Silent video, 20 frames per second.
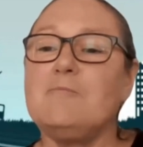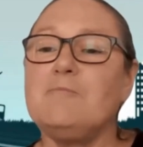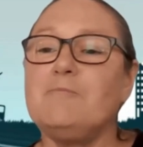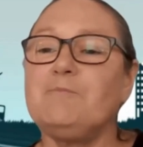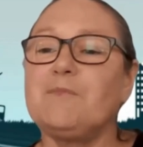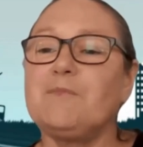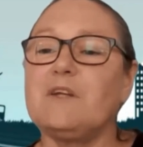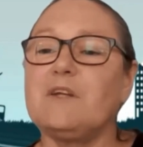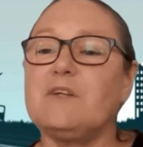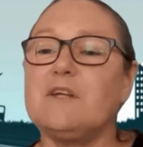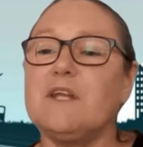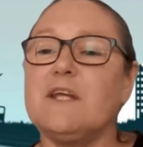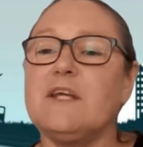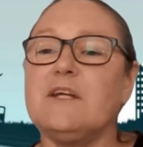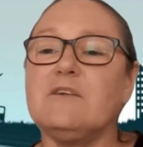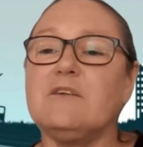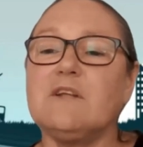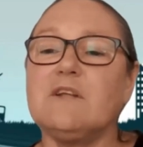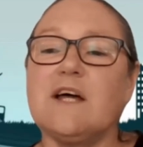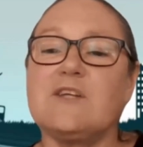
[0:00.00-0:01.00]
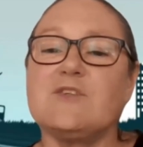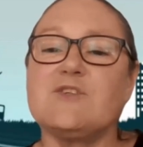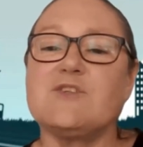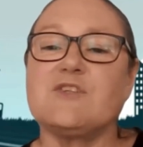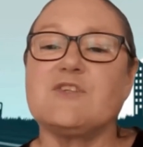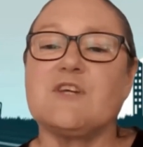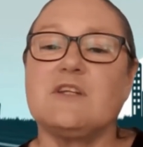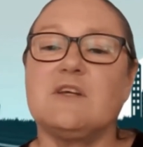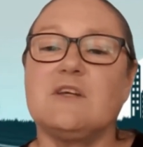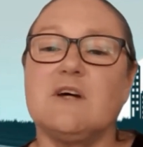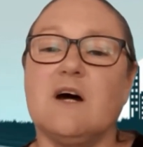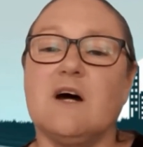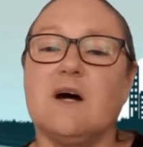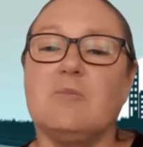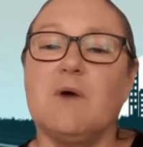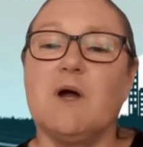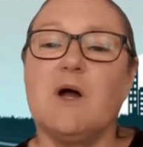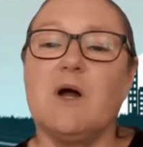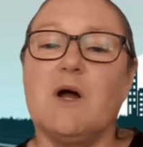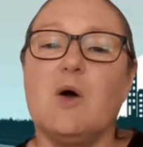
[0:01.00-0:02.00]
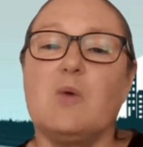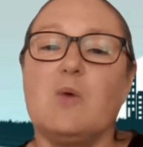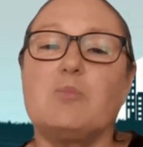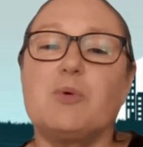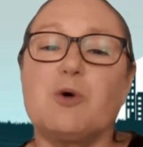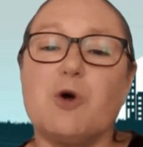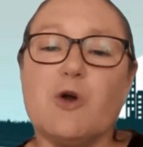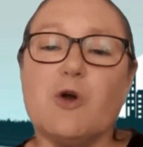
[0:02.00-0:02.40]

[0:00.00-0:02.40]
Um, Neil has said um,